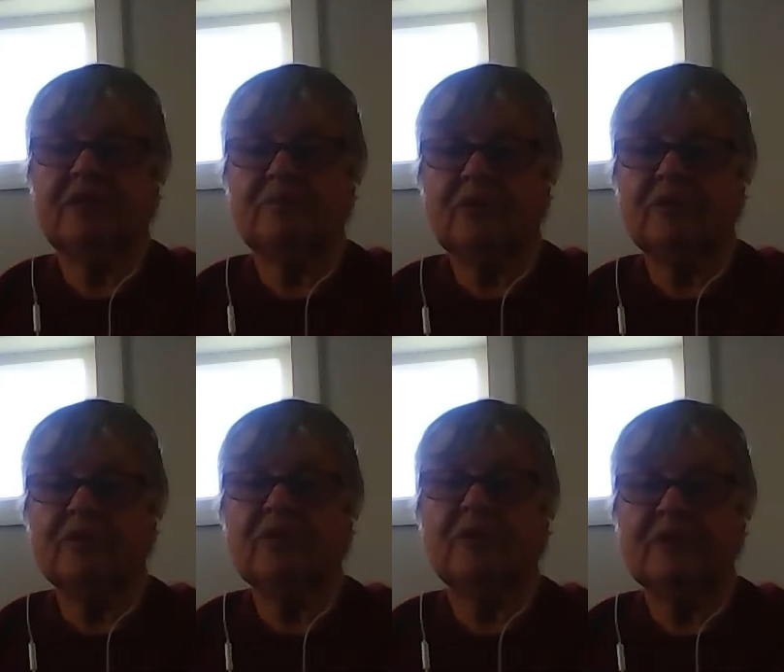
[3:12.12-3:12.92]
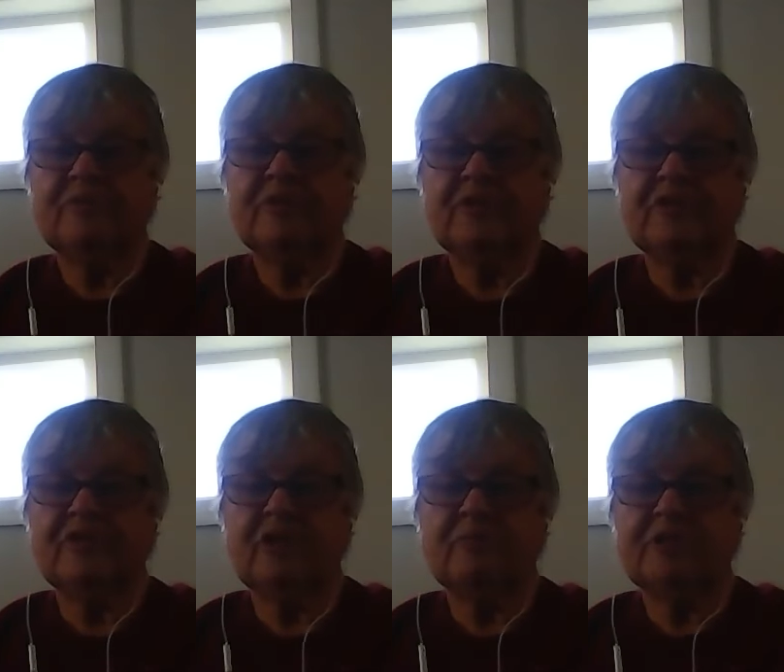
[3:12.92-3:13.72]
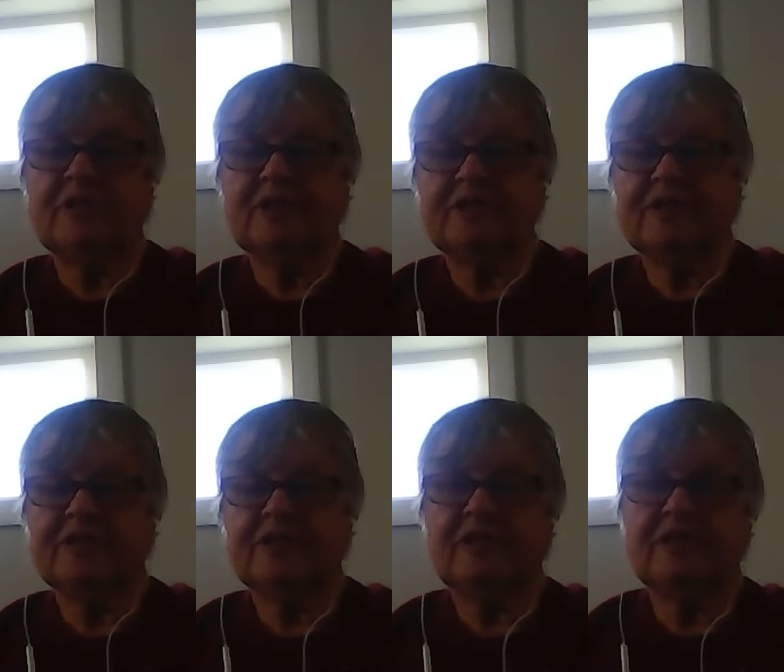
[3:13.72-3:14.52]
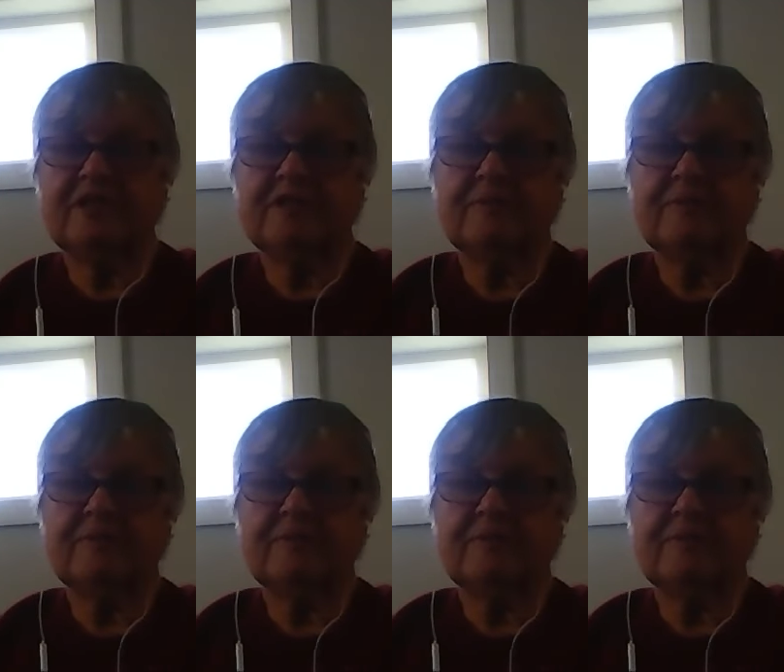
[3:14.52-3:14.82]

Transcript: keep on going with the thymus exercise.